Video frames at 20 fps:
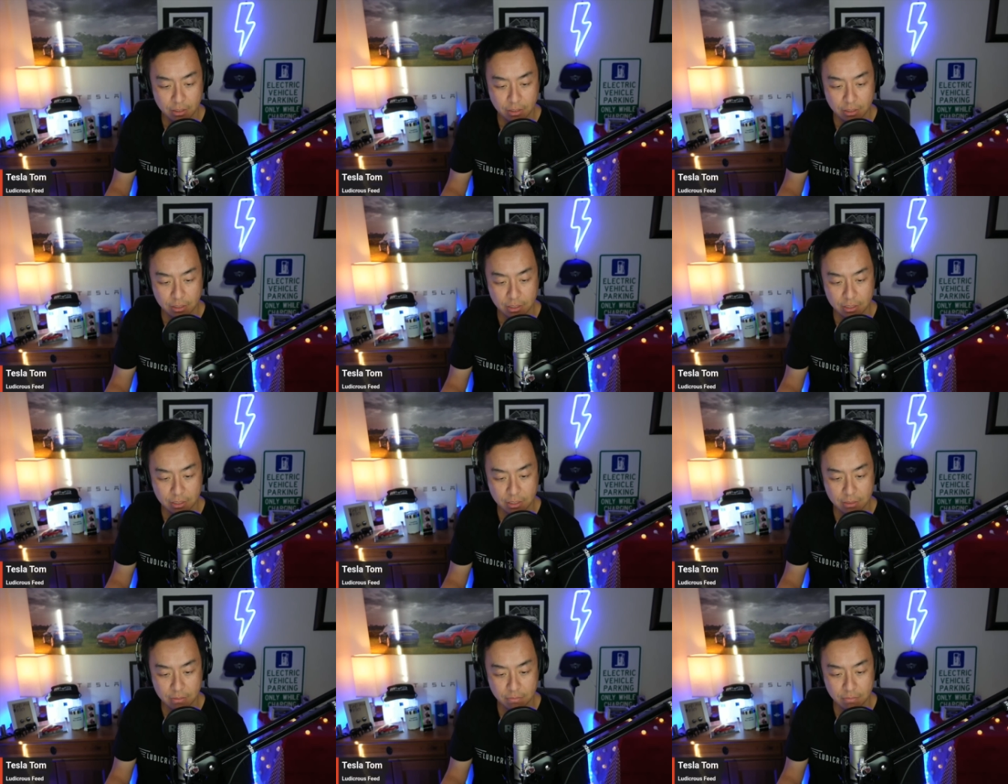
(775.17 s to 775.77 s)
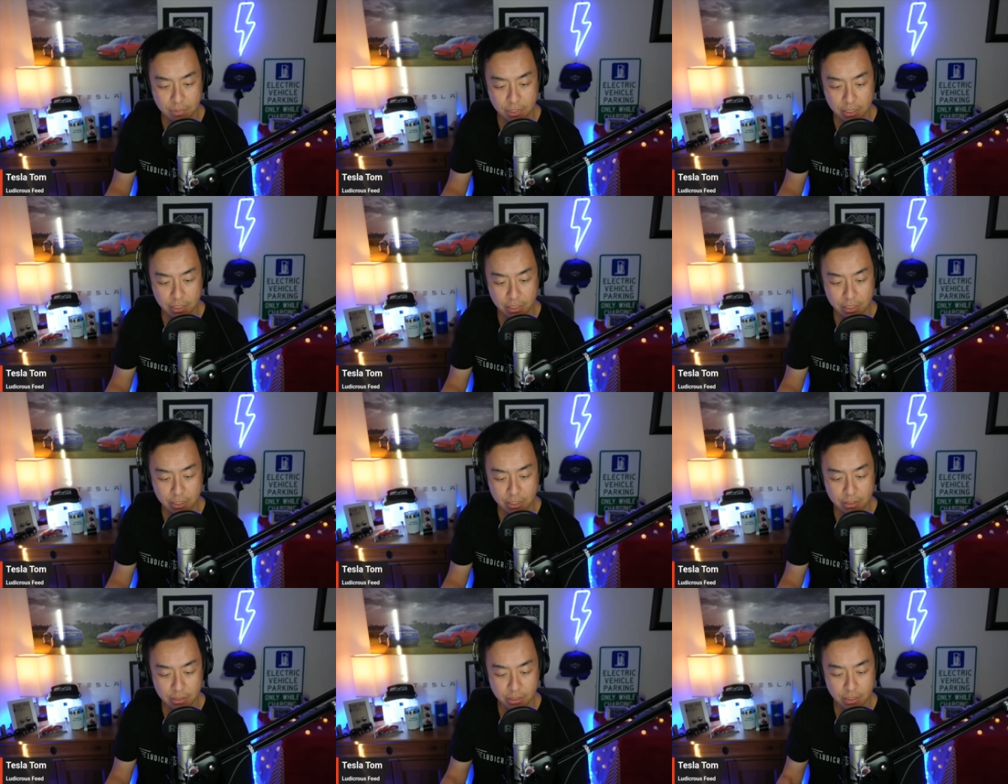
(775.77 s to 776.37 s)

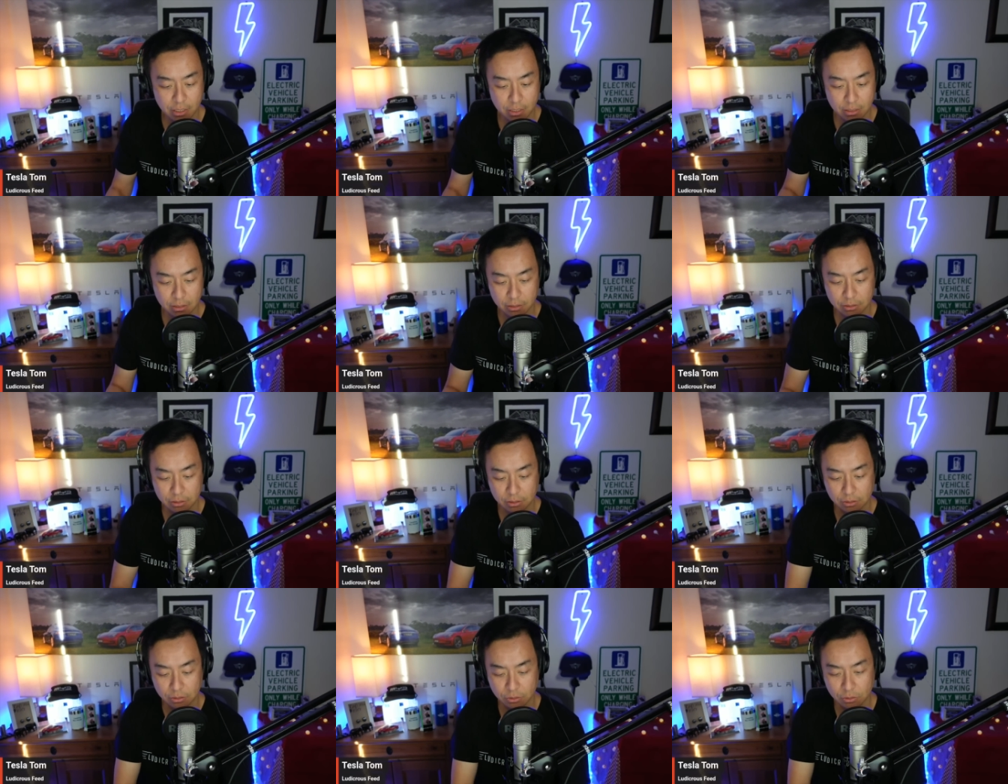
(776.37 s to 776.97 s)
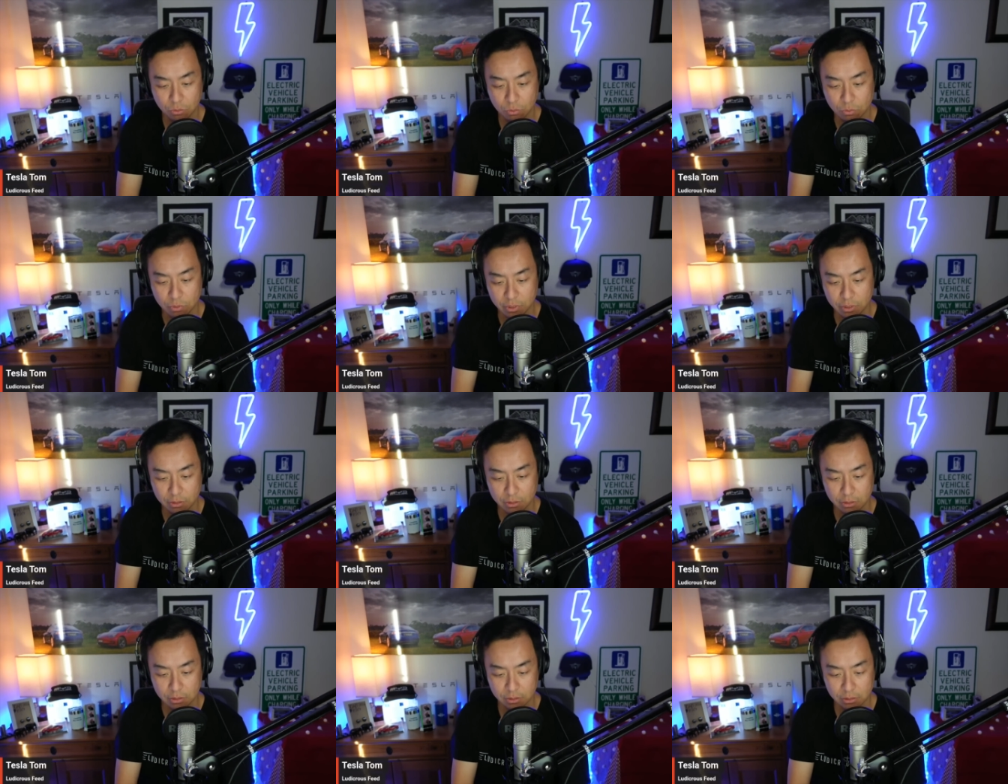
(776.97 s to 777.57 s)
And yeah, that's cool. And
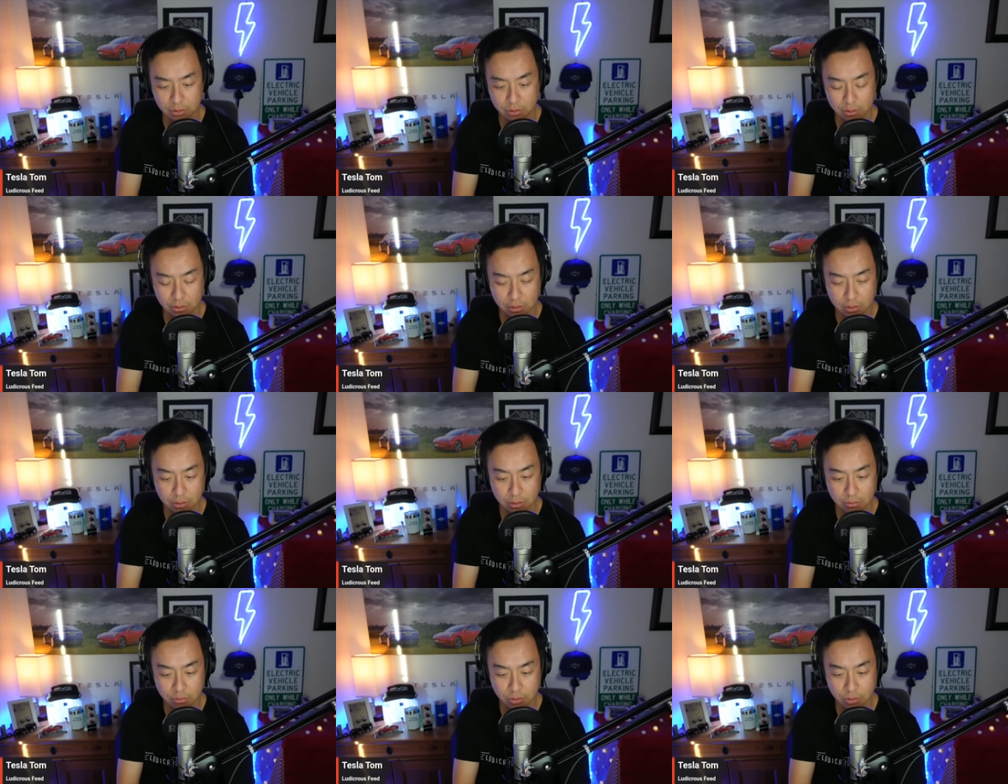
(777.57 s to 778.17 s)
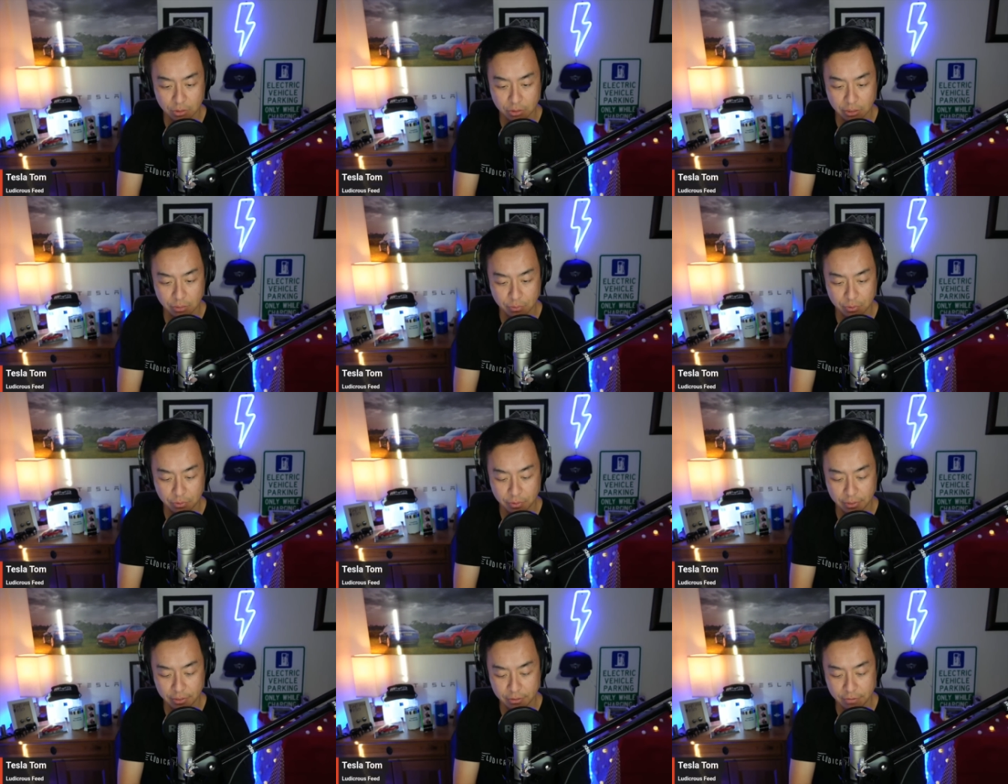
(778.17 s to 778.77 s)
just I'll just see
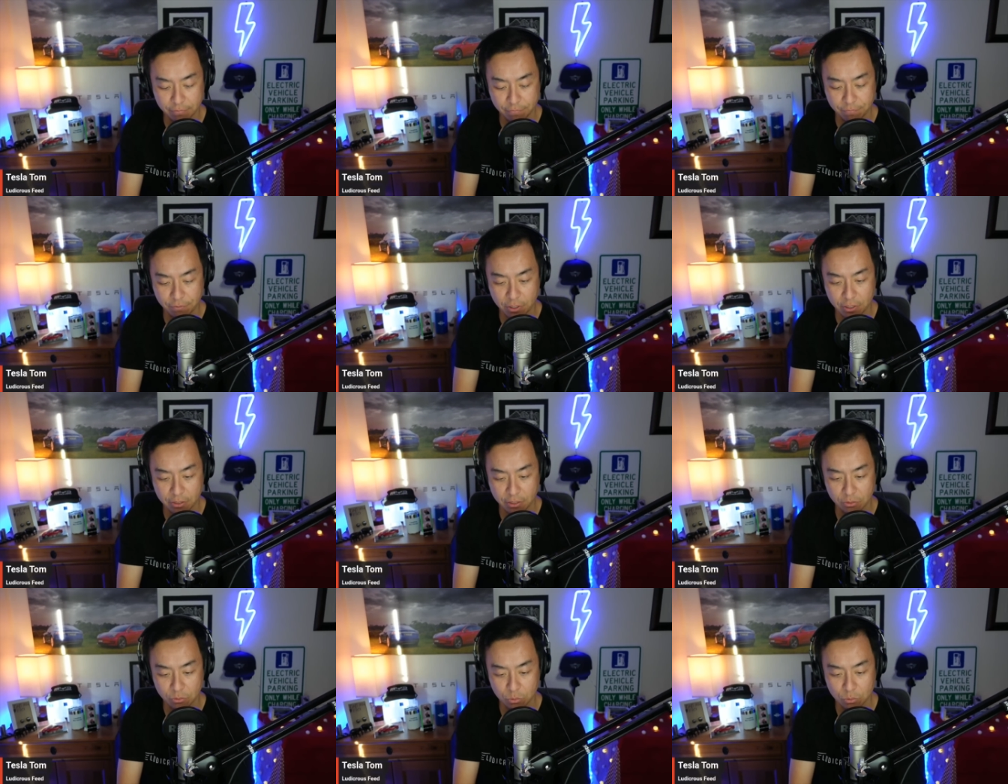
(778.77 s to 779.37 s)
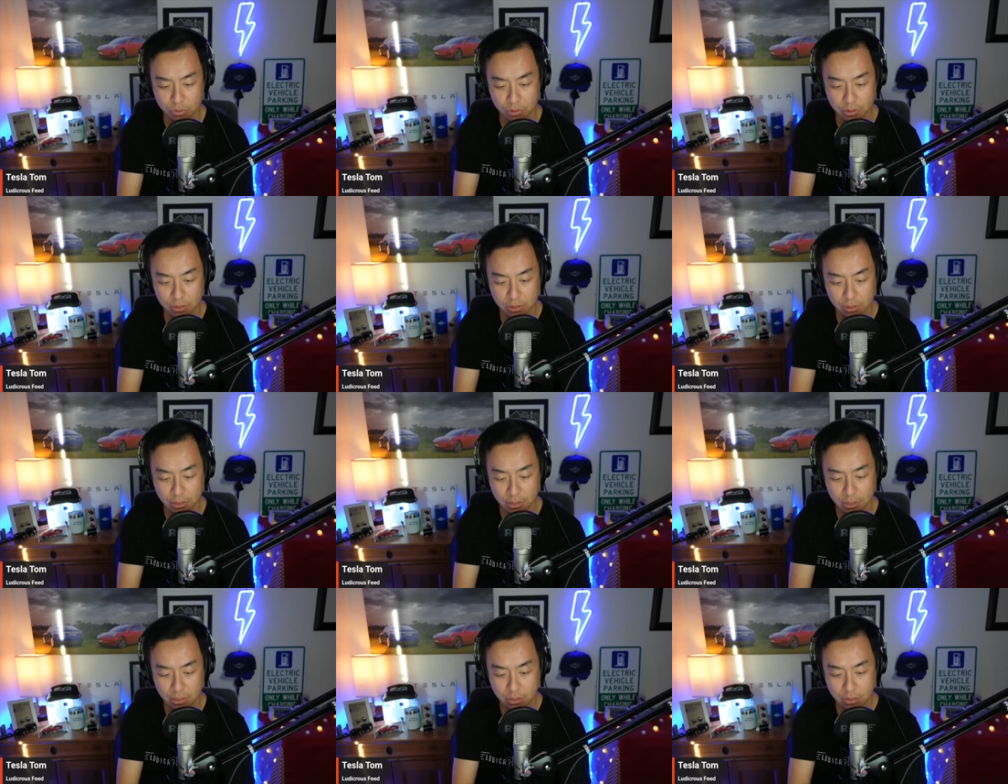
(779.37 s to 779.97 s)
whether I can find that order,
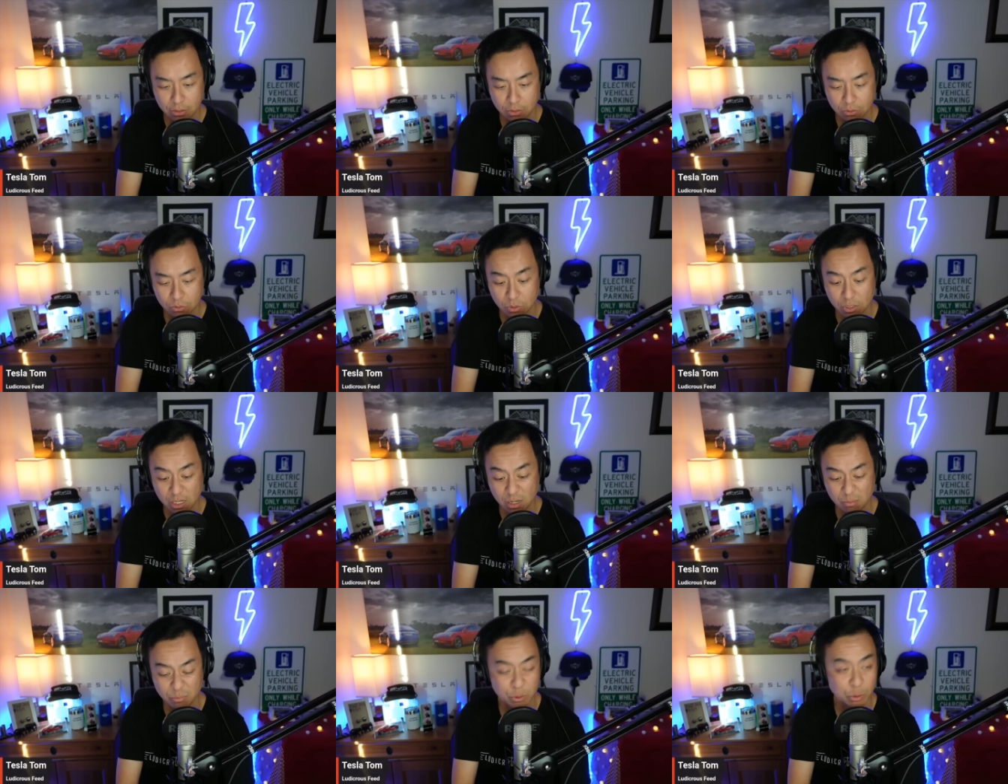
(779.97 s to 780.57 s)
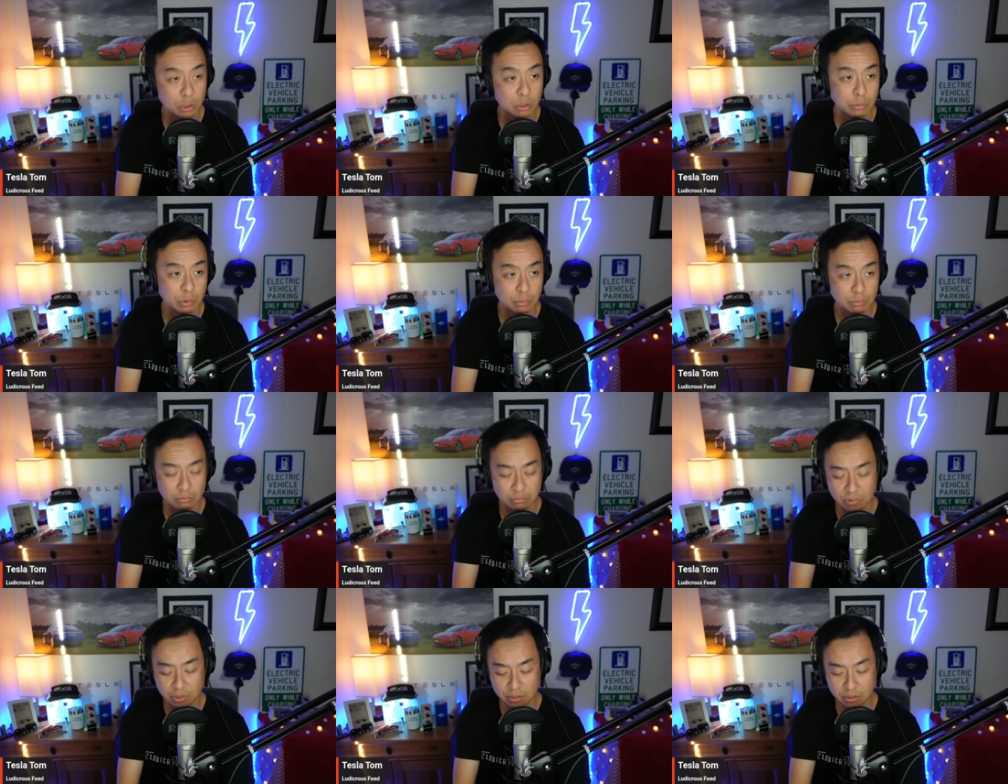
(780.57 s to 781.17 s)
or I'm sure it'll
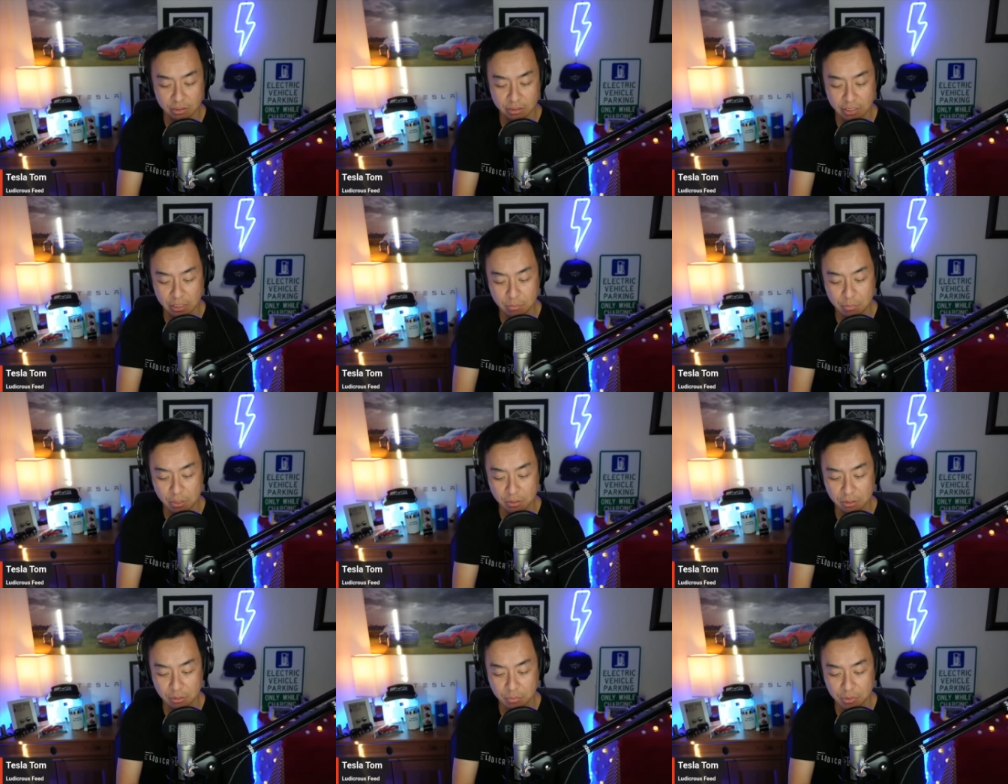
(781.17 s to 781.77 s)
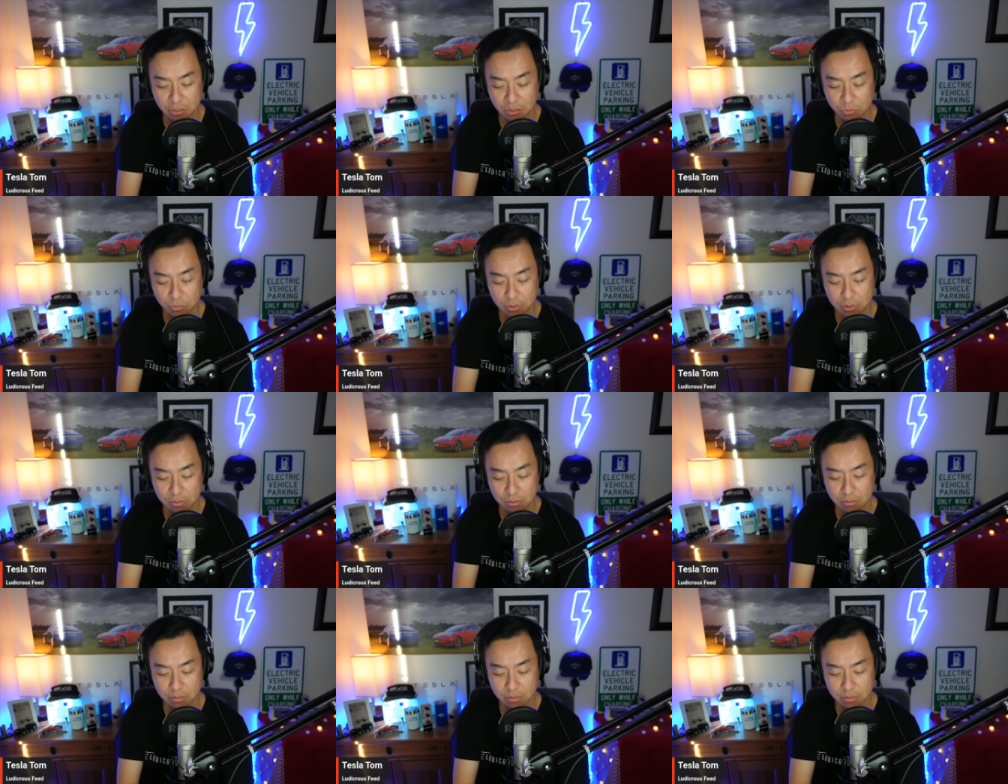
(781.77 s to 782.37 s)
be emailed to me as well.